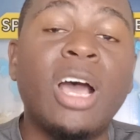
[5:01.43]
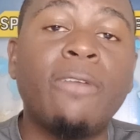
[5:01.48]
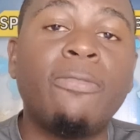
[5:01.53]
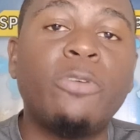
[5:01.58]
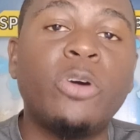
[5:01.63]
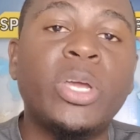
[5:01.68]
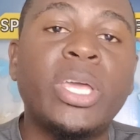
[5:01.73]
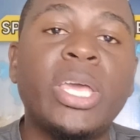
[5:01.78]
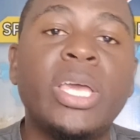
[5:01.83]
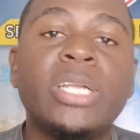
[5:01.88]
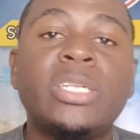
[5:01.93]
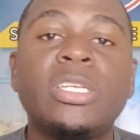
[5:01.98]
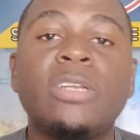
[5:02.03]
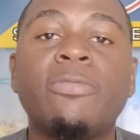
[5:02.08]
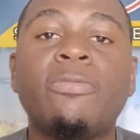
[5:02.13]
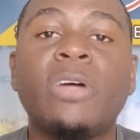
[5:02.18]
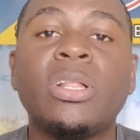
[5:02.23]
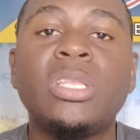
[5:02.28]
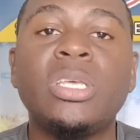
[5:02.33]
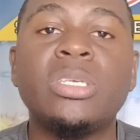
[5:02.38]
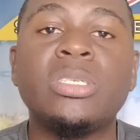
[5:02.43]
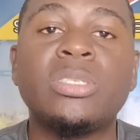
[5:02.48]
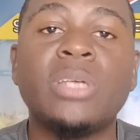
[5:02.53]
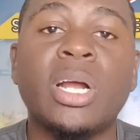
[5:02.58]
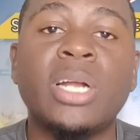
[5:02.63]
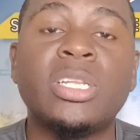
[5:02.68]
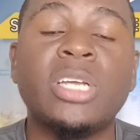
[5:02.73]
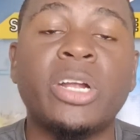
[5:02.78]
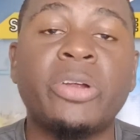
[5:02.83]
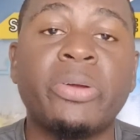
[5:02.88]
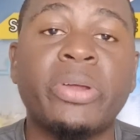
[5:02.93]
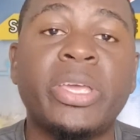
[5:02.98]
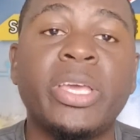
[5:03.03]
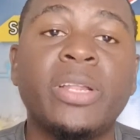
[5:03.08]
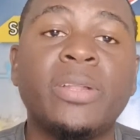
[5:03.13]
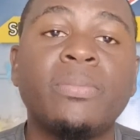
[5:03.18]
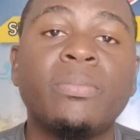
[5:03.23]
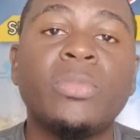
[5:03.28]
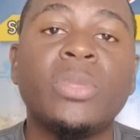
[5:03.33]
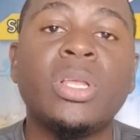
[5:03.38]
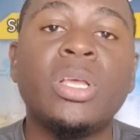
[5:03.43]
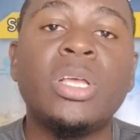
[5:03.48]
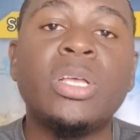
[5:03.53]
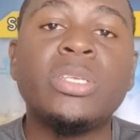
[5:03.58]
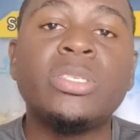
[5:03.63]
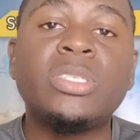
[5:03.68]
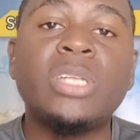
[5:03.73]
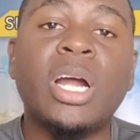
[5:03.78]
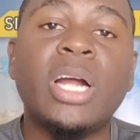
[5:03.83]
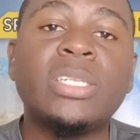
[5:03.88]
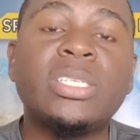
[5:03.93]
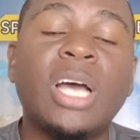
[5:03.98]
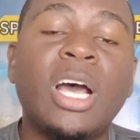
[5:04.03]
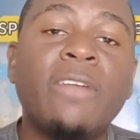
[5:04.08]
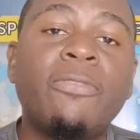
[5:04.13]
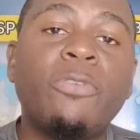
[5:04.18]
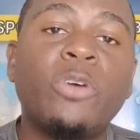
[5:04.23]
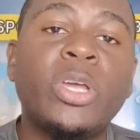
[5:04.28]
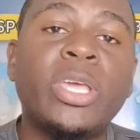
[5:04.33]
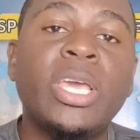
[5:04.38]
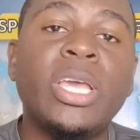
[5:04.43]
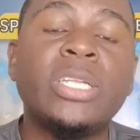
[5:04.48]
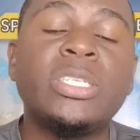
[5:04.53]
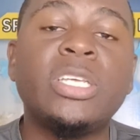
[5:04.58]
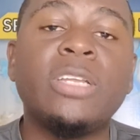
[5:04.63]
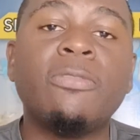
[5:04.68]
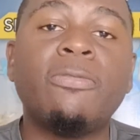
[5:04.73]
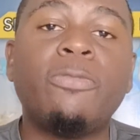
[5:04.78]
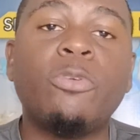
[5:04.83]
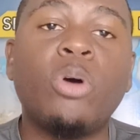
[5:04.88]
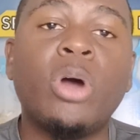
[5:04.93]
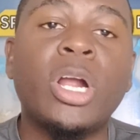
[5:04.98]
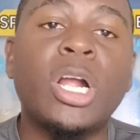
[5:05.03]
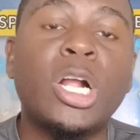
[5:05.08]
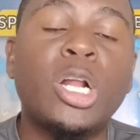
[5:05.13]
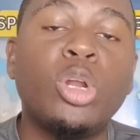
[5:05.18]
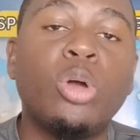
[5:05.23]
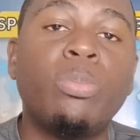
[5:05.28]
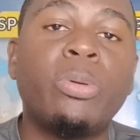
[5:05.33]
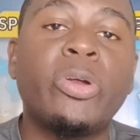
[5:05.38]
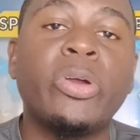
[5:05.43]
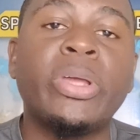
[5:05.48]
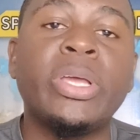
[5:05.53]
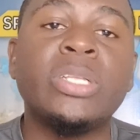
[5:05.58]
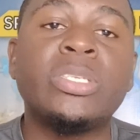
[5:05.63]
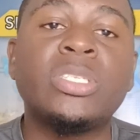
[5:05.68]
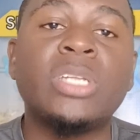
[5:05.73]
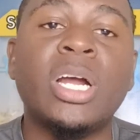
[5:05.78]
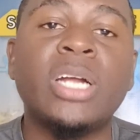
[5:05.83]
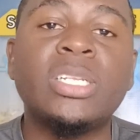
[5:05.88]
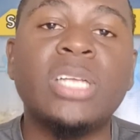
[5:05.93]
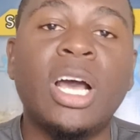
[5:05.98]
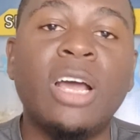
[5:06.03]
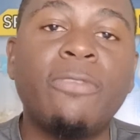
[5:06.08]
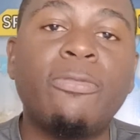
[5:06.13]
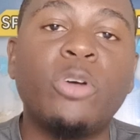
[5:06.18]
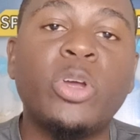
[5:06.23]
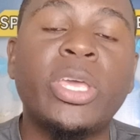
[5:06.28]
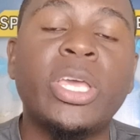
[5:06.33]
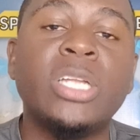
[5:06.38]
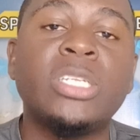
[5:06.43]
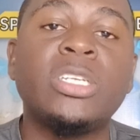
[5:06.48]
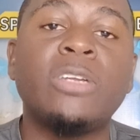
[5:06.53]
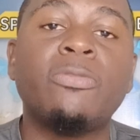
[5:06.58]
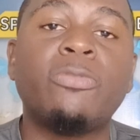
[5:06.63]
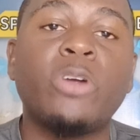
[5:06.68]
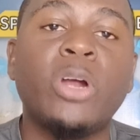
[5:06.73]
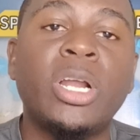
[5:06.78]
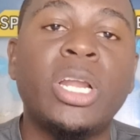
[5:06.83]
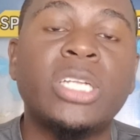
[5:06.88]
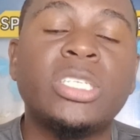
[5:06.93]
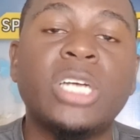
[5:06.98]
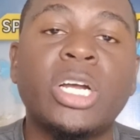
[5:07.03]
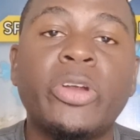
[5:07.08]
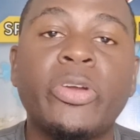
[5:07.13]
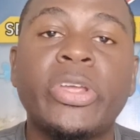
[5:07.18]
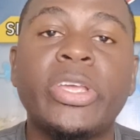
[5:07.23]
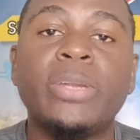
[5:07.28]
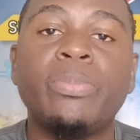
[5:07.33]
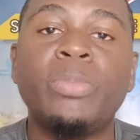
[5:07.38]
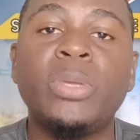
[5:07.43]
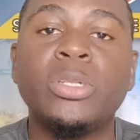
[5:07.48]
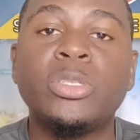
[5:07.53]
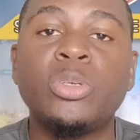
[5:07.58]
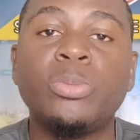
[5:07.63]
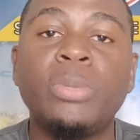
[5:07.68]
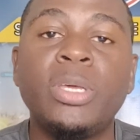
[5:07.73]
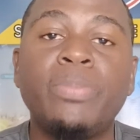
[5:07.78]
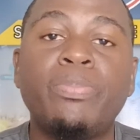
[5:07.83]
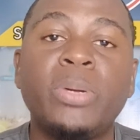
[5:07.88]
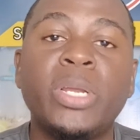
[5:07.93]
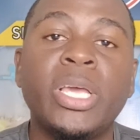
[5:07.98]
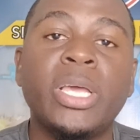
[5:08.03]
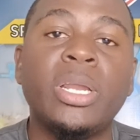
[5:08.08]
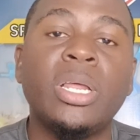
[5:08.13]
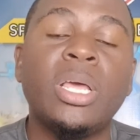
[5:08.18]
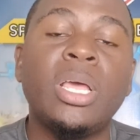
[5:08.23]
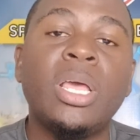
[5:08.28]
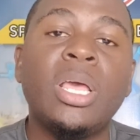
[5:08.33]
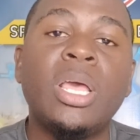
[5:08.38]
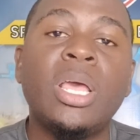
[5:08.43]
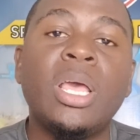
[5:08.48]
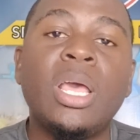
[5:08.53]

advocating for these sort of cricket. Start advocating for club cricket. Start advocating for a lot of cricket to be played.